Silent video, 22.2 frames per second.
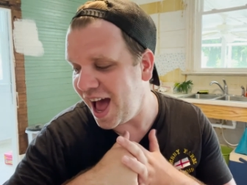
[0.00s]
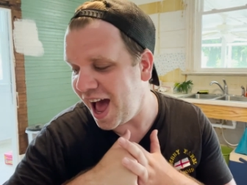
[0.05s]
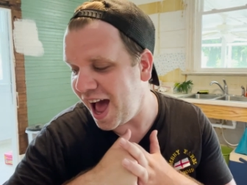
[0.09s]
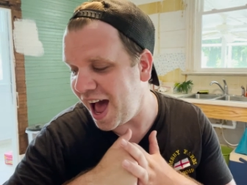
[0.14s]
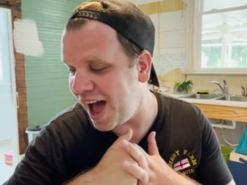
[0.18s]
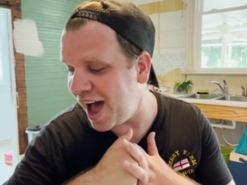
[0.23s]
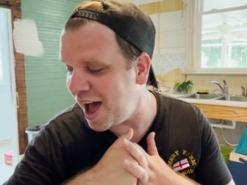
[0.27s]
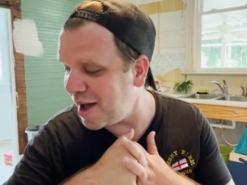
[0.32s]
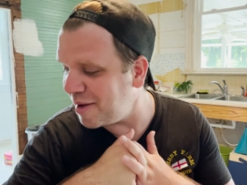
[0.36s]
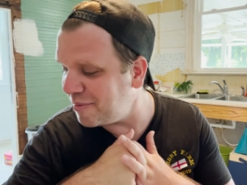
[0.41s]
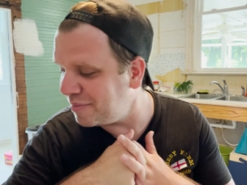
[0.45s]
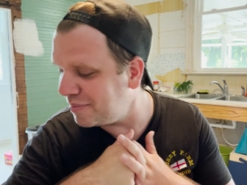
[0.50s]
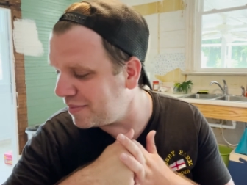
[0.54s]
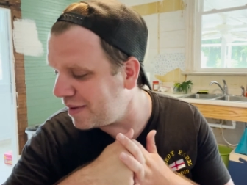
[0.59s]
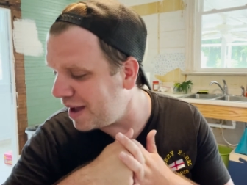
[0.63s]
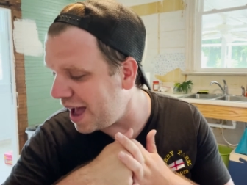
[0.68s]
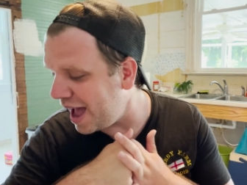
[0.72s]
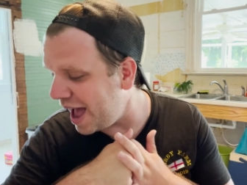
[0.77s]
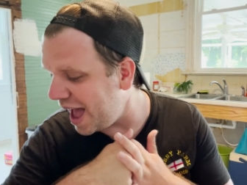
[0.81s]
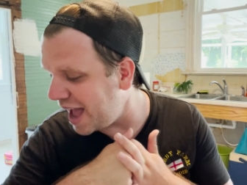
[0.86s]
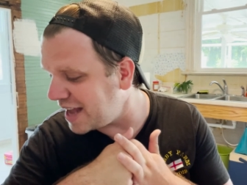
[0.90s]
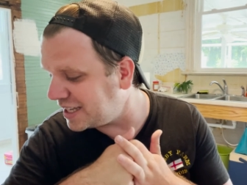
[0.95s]
Um,
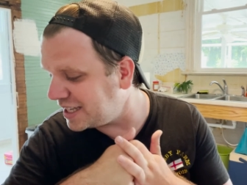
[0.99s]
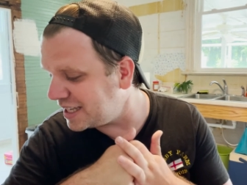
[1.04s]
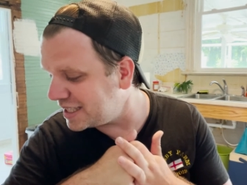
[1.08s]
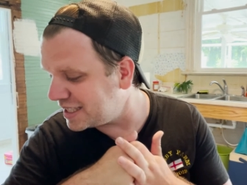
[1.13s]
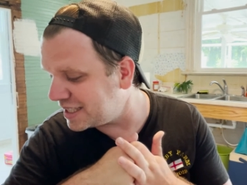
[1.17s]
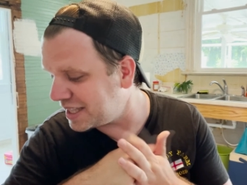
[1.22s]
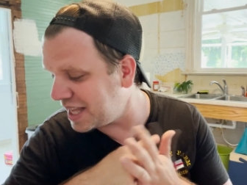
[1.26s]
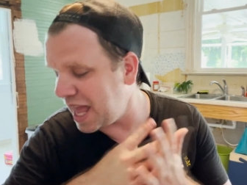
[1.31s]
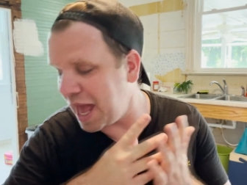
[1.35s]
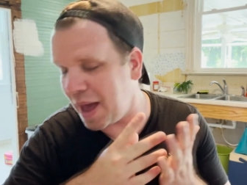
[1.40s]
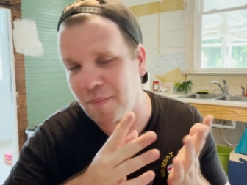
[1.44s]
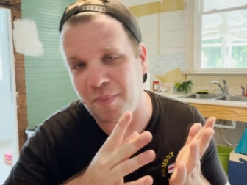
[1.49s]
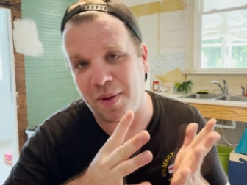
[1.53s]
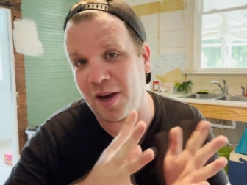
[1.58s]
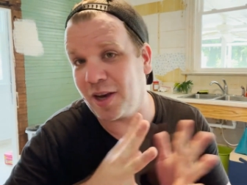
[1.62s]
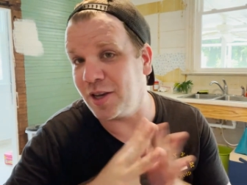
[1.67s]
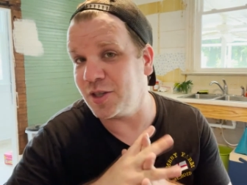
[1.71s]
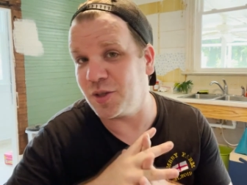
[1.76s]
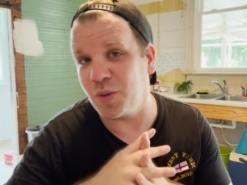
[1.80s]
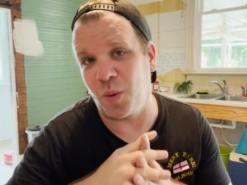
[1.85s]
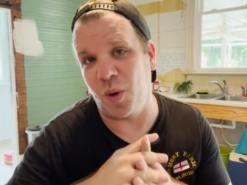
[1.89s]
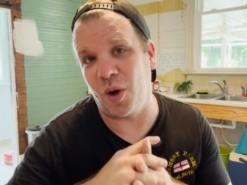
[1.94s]
I just can't put
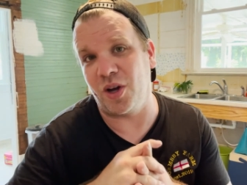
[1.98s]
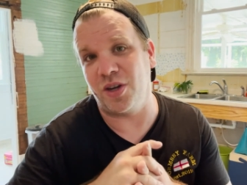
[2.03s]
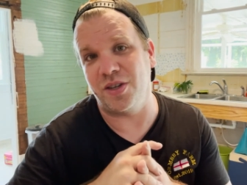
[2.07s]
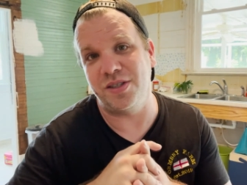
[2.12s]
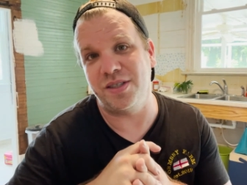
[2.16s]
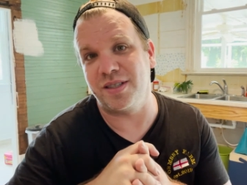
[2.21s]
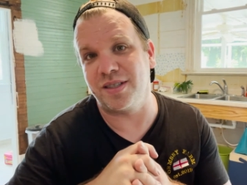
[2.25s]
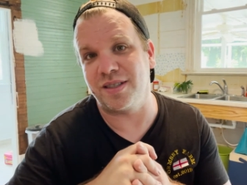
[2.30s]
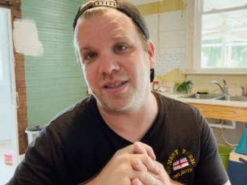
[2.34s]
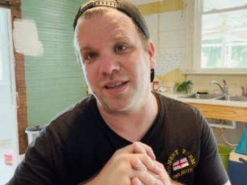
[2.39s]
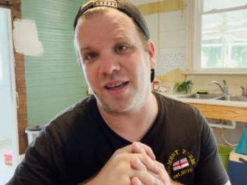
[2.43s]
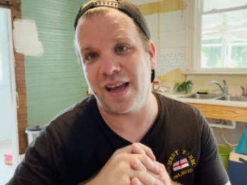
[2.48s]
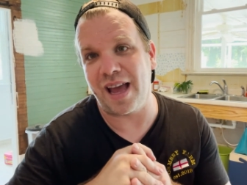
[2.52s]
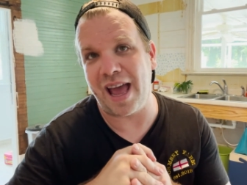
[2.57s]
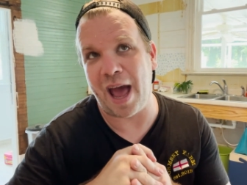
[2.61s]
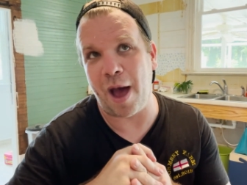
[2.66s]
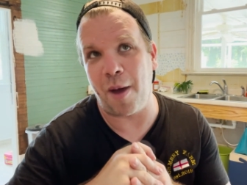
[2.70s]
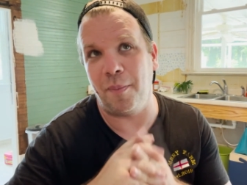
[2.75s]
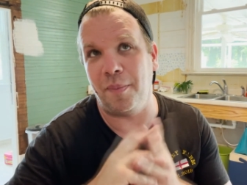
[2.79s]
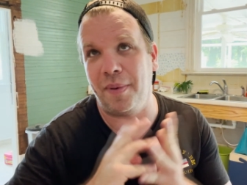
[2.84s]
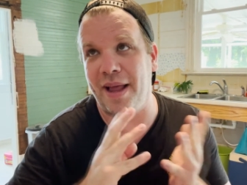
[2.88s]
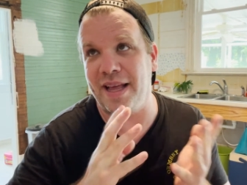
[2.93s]
into words
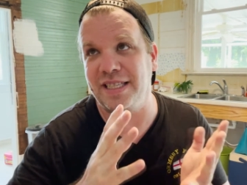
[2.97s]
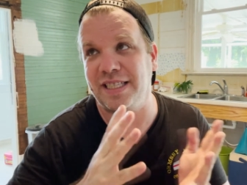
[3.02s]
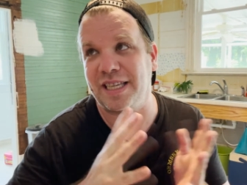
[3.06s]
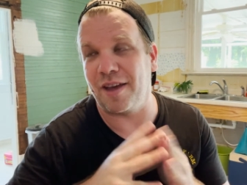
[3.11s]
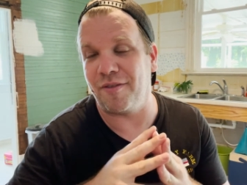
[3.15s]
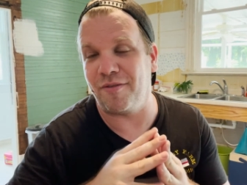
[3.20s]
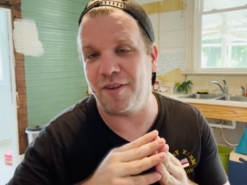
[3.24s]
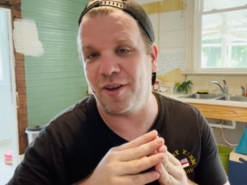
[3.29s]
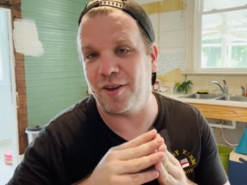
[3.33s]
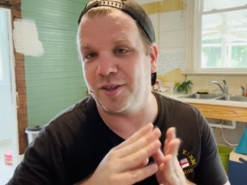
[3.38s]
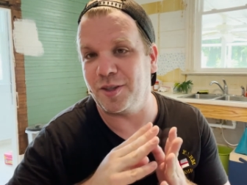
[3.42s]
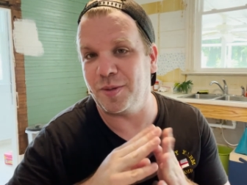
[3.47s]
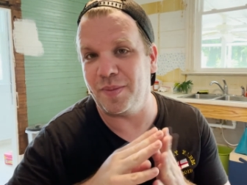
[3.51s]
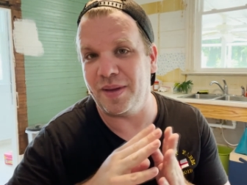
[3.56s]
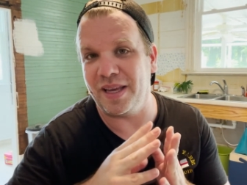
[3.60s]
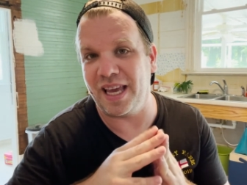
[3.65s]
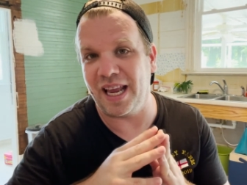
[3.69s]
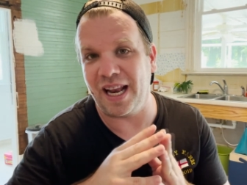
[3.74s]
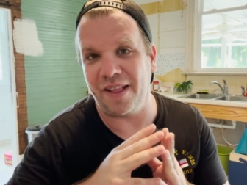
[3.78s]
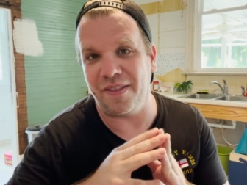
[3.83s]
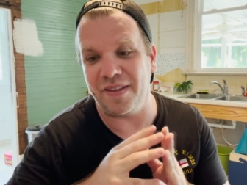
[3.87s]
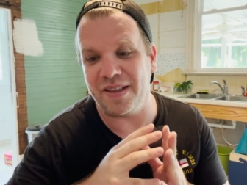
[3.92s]
how blessed I feel to be
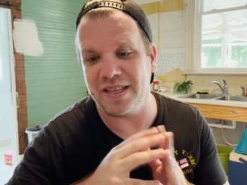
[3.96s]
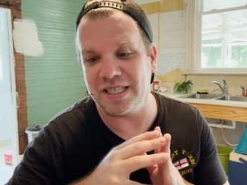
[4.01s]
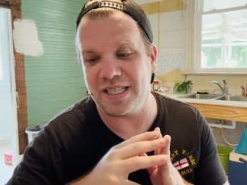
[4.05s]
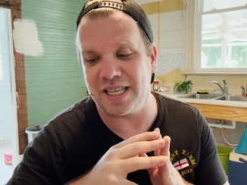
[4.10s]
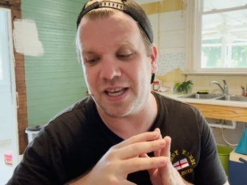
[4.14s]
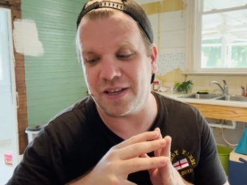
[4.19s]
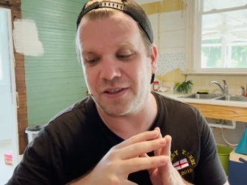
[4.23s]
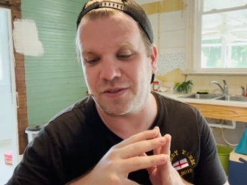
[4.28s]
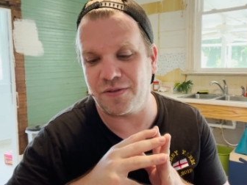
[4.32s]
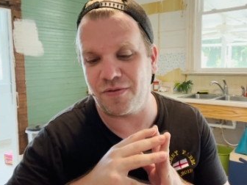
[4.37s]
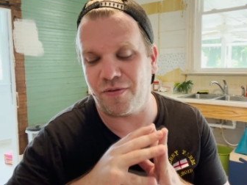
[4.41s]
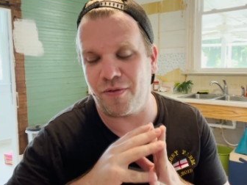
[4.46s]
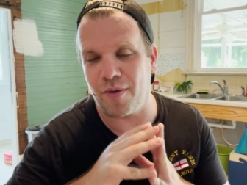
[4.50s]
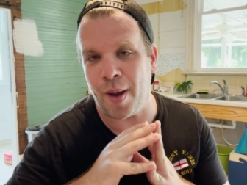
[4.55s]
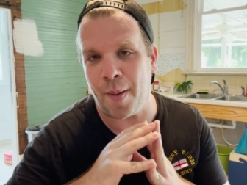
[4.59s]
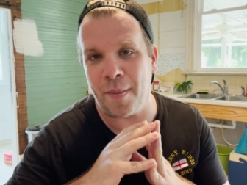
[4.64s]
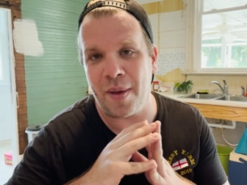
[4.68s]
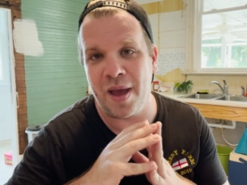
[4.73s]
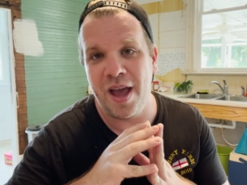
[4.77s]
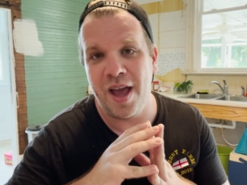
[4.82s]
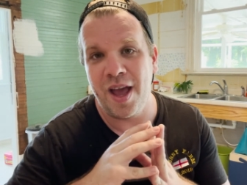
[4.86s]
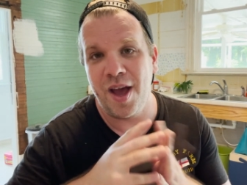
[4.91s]
getting these gifts
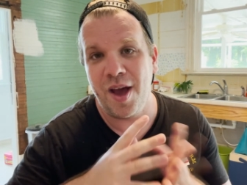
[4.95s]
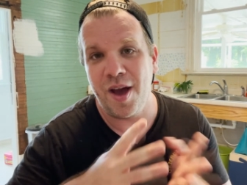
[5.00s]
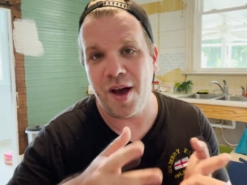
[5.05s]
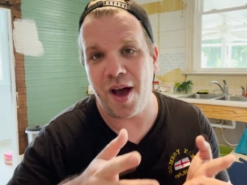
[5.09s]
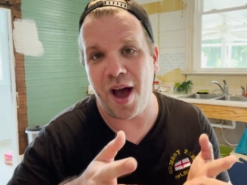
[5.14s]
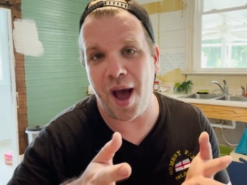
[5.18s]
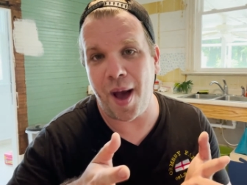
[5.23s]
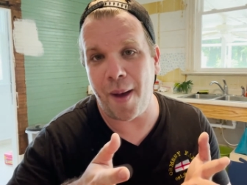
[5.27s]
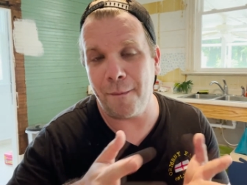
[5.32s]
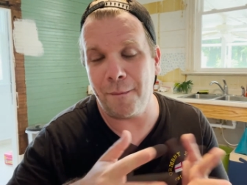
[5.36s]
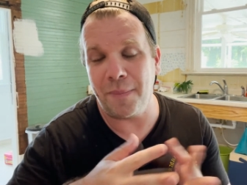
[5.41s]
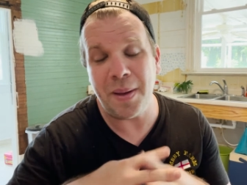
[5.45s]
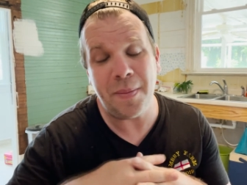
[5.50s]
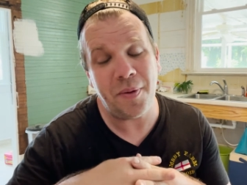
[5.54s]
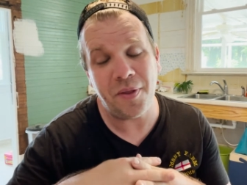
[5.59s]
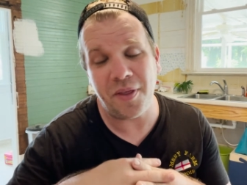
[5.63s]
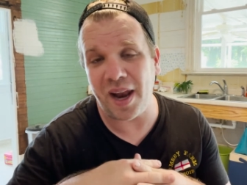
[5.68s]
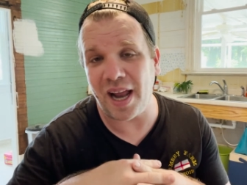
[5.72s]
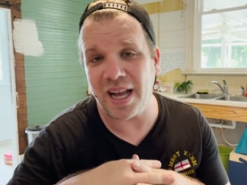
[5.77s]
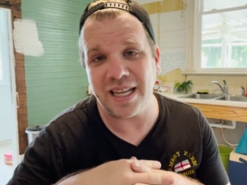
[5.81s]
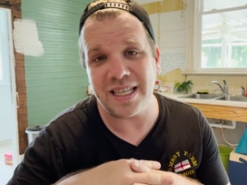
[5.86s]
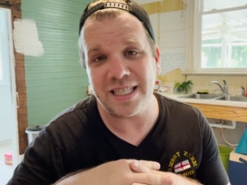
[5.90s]
from um, people
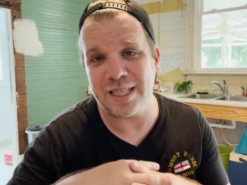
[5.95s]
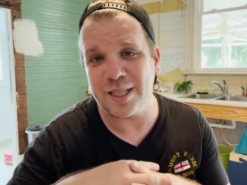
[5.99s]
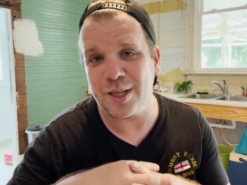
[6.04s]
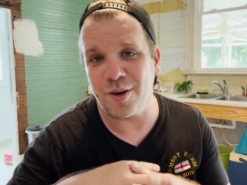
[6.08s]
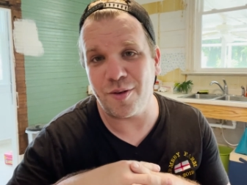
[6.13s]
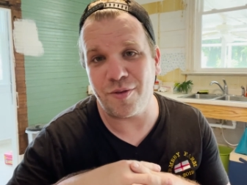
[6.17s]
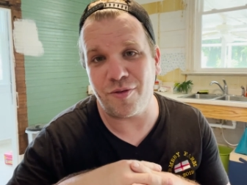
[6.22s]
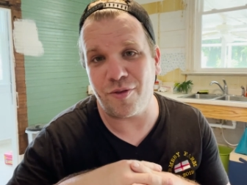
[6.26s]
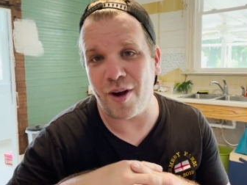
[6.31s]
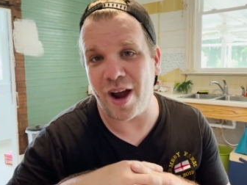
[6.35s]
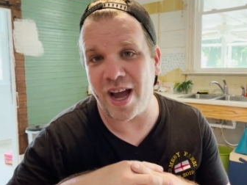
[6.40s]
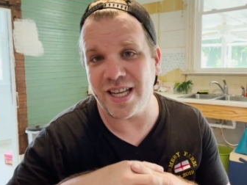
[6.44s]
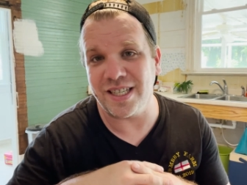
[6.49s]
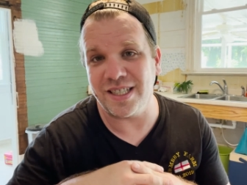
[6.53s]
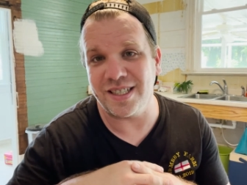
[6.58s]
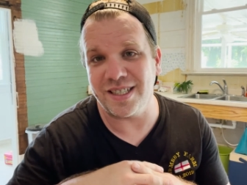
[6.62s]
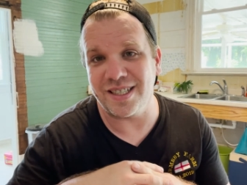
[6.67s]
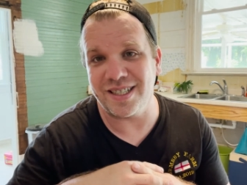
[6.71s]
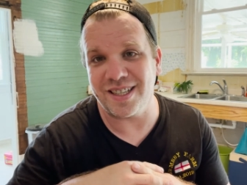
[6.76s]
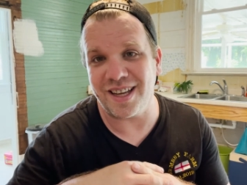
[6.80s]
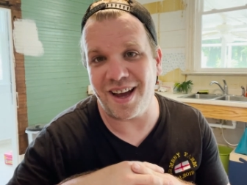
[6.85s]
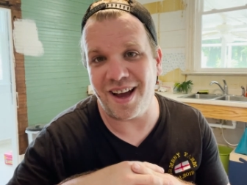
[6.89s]
that I consider friends.